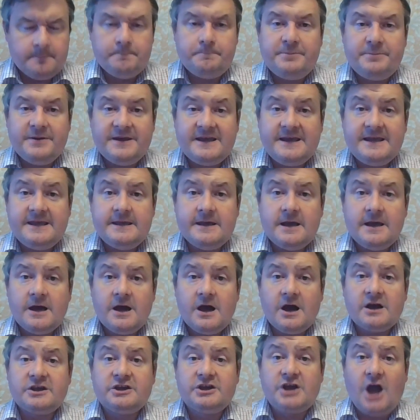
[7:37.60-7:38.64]
B.
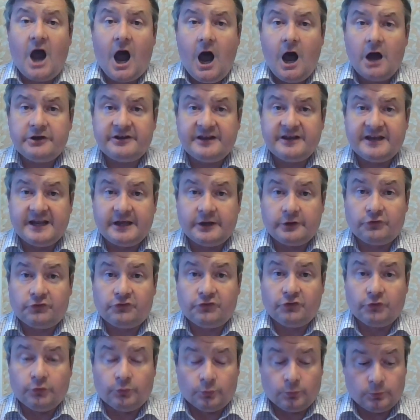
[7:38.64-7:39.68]
Gardening
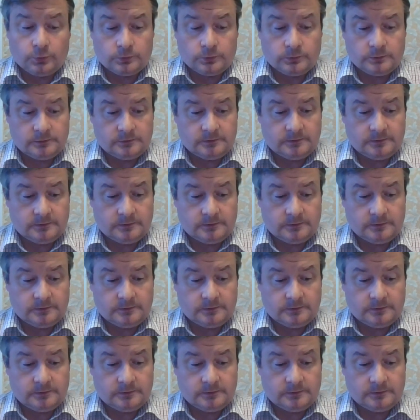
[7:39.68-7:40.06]
tool.